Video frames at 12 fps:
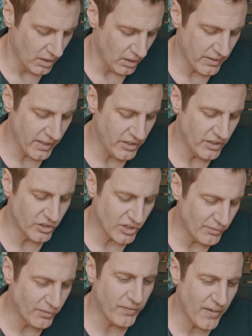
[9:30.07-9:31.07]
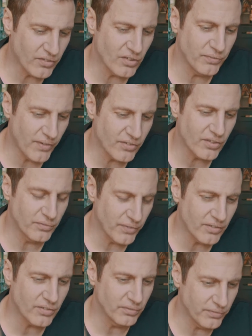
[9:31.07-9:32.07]
Okay, you're gonna travel faster and faster and
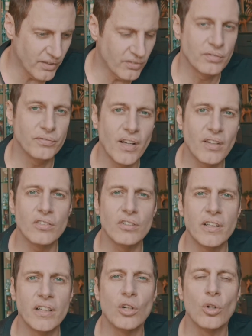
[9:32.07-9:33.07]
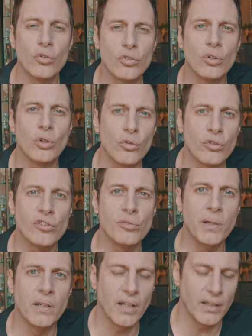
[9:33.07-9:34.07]
faster and faster and faster. You're getting closer and closer to the
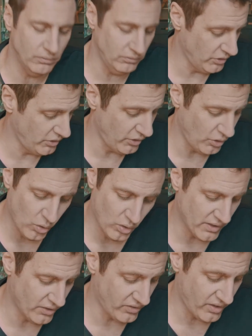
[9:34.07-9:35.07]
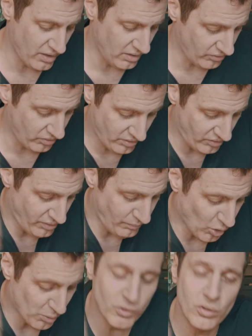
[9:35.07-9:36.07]
speed of light. You're gonna go on that scale and it's gonna seem
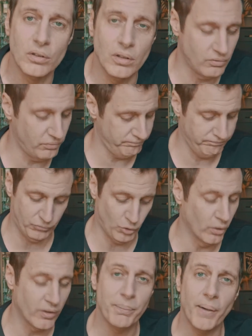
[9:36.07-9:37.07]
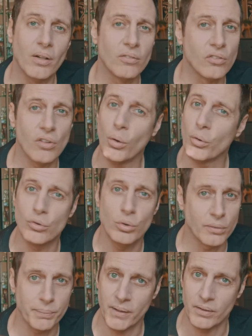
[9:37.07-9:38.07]
normal to you. It's 200 pounds, it's always
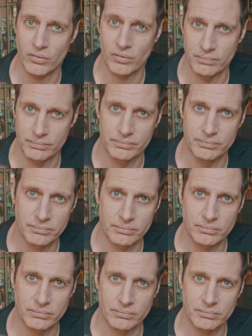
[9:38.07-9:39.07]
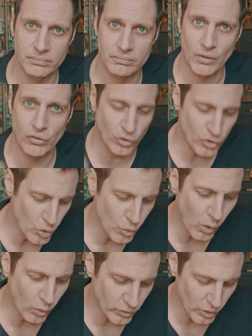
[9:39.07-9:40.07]
200 pounds. So you
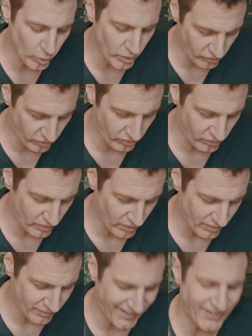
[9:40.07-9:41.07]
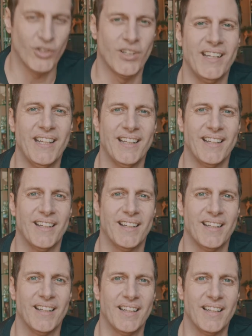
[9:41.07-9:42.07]
won't notice that you're getting,
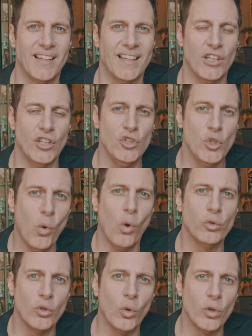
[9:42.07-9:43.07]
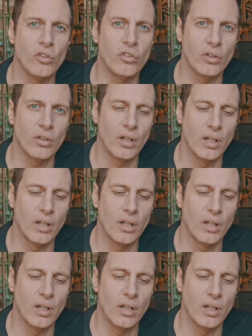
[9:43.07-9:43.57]
you won't notice